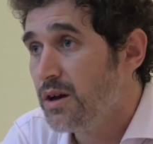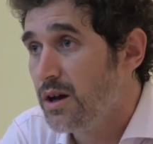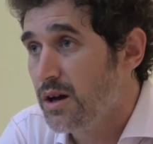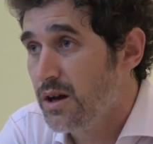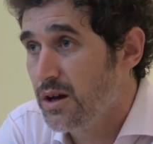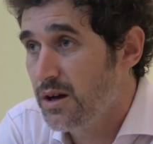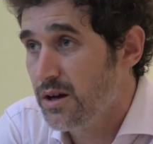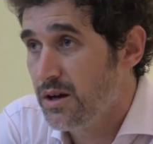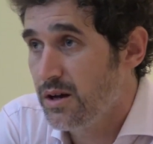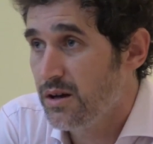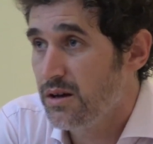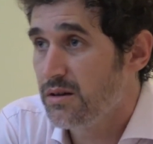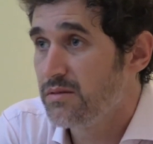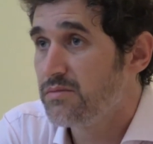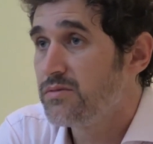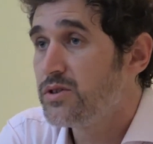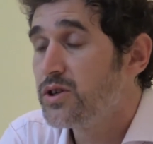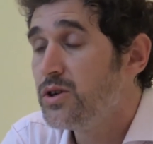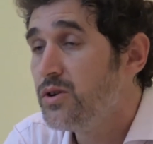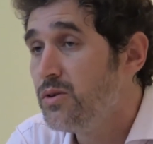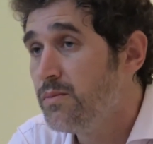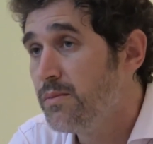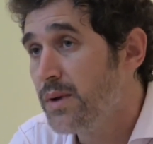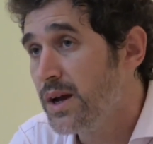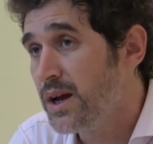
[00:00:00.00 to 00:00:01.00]
uh,
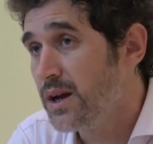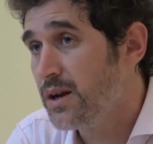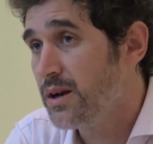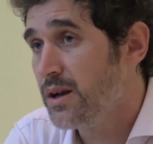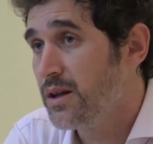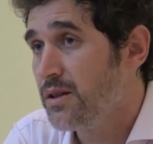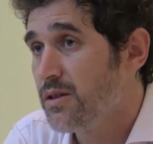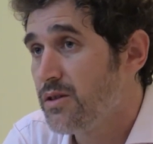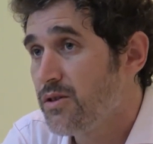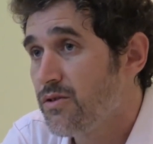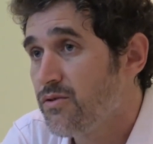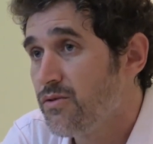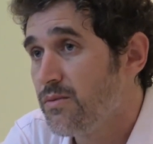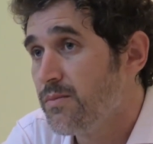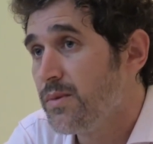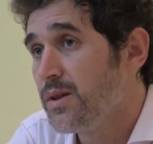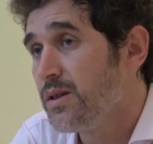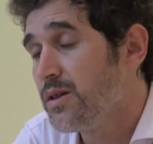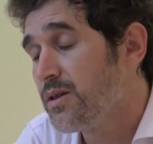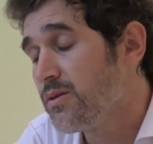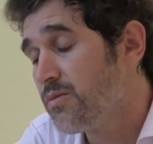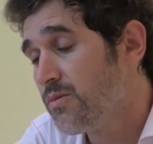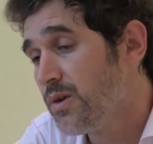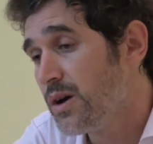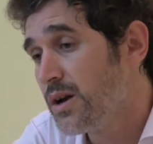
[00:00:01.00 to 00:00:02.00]
two main
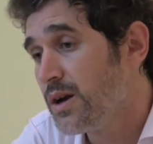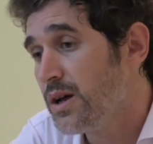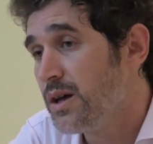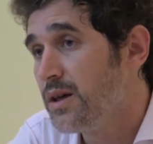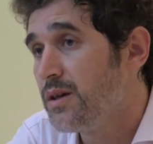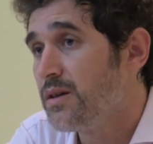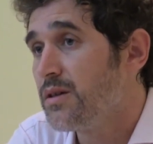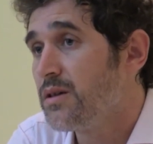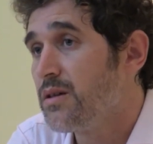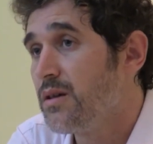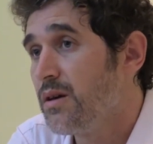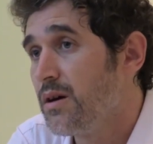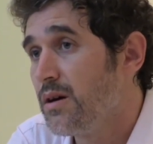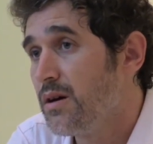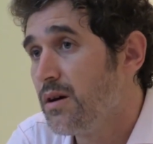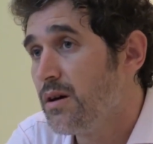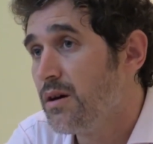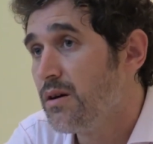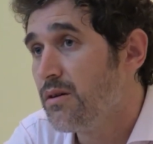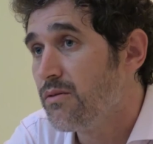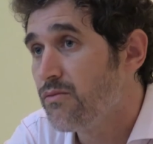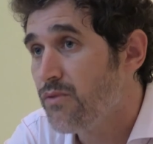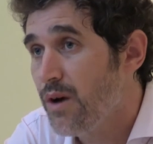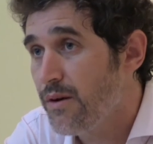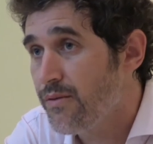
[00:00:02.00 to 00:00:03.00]
instruments. One is the
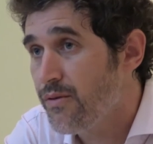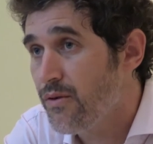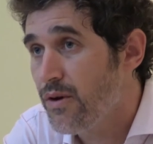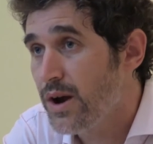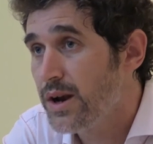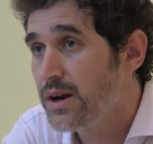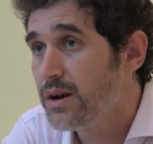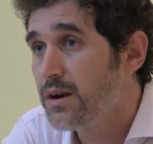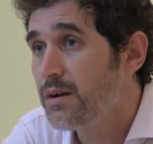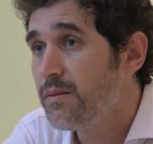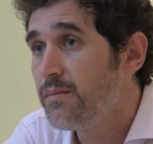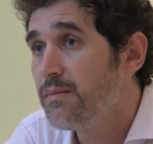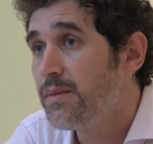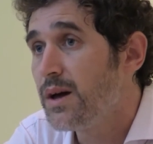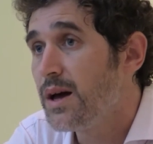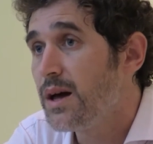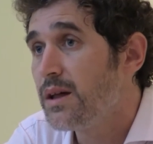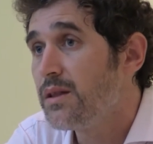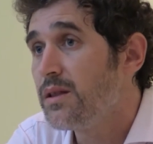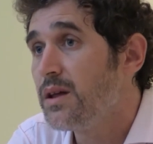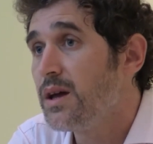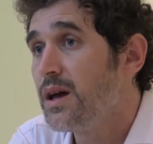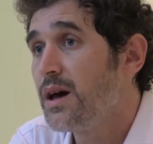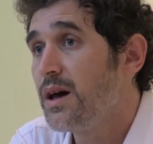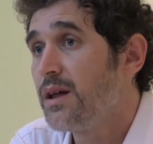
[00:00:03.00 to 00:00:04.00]
referendum,
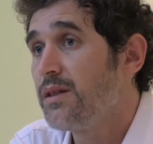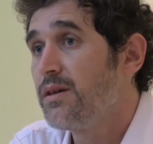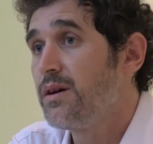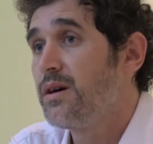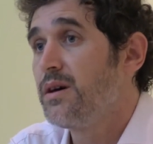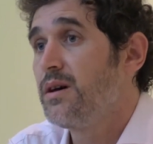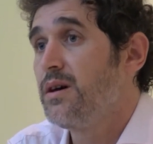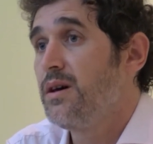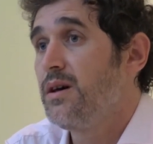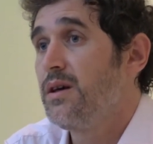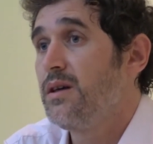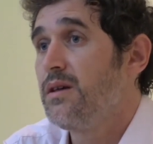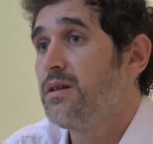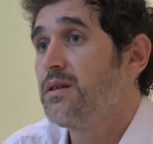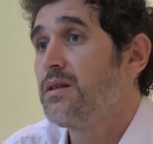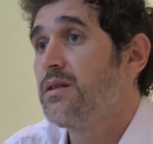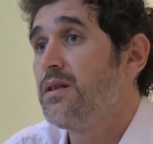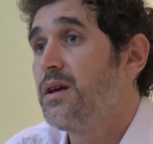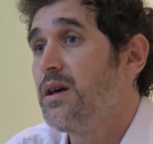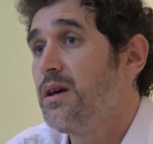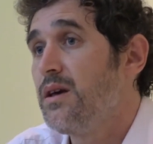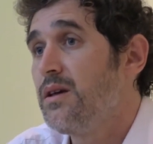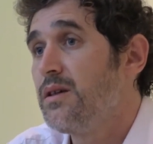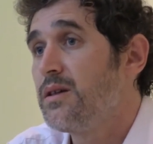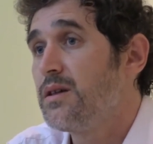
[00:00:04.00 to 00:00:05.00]
and the other is
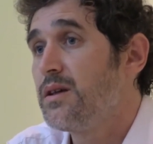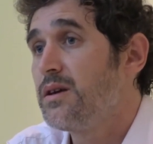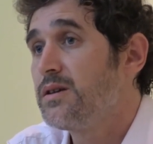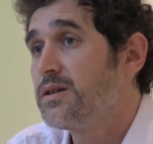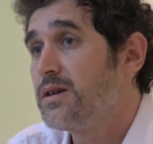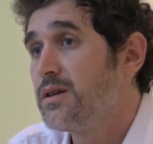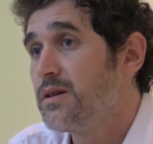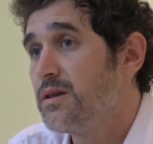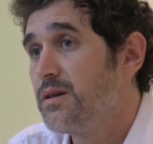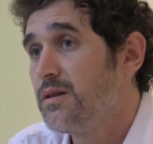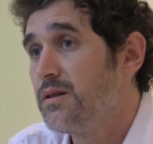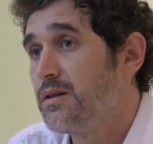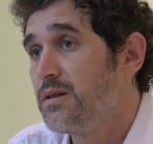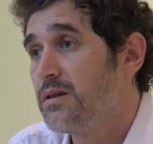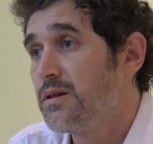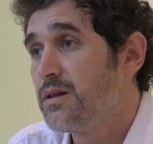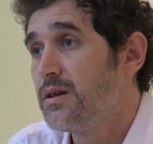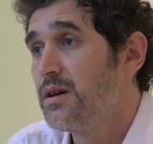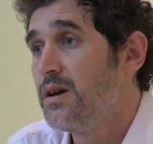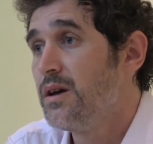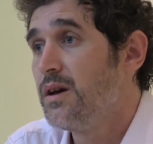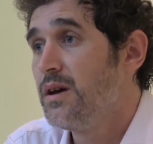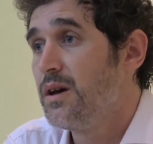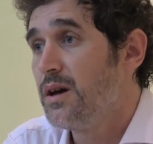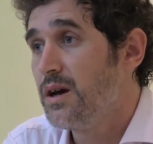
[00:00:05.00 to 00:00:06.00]
the
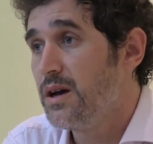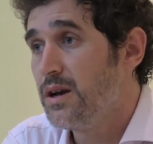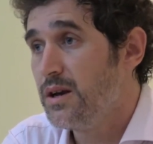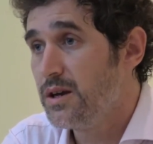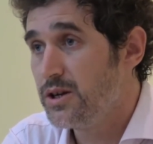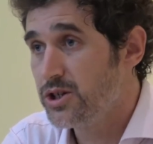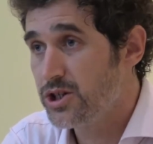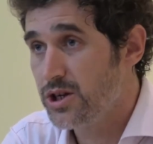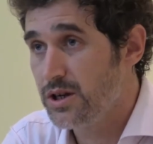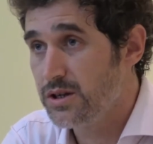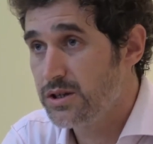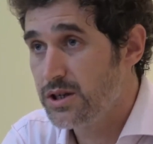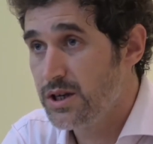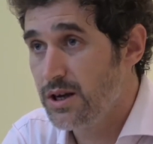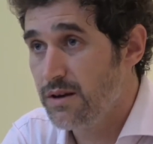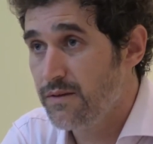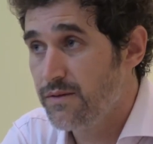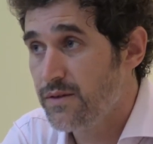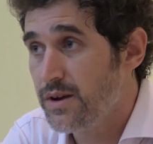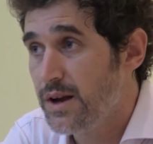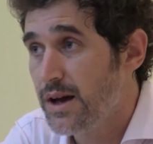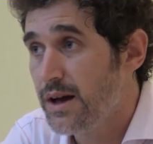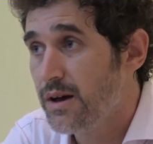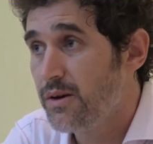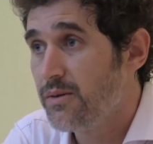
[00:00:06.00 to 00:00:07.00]
Citizens
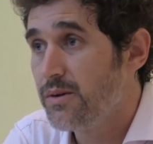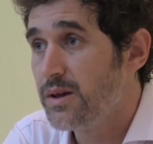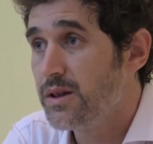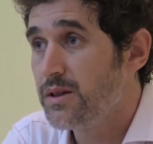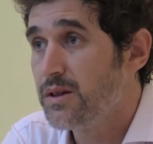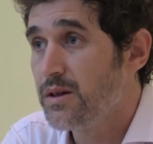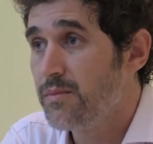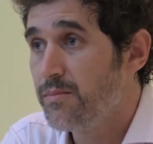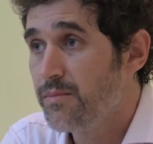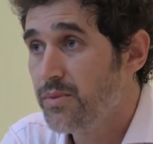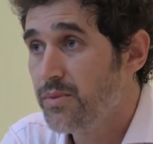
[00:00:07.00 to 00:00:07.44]
Initiative. Now, it's